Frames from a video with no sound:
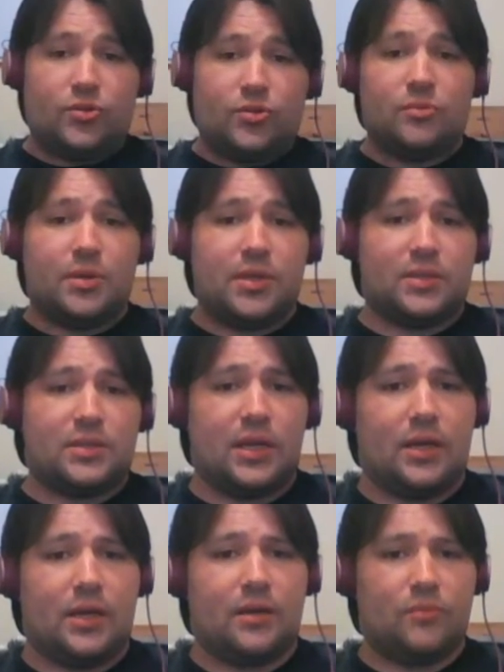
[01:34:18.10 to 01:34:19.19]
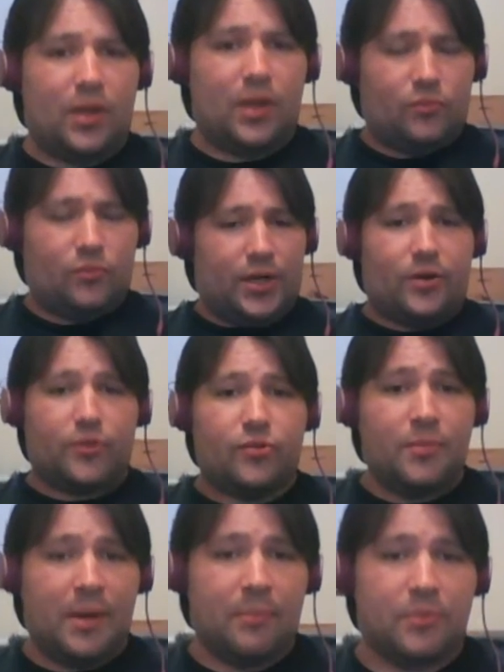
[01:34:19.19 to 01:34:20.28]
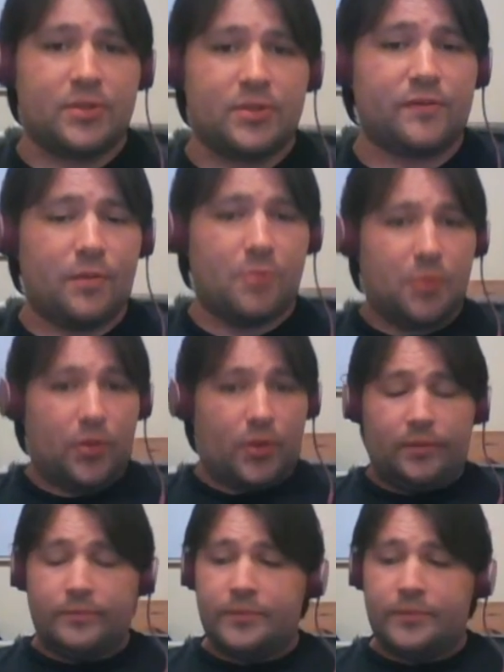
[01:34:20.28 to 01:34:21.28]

true, but one of your crew members is from Amuna.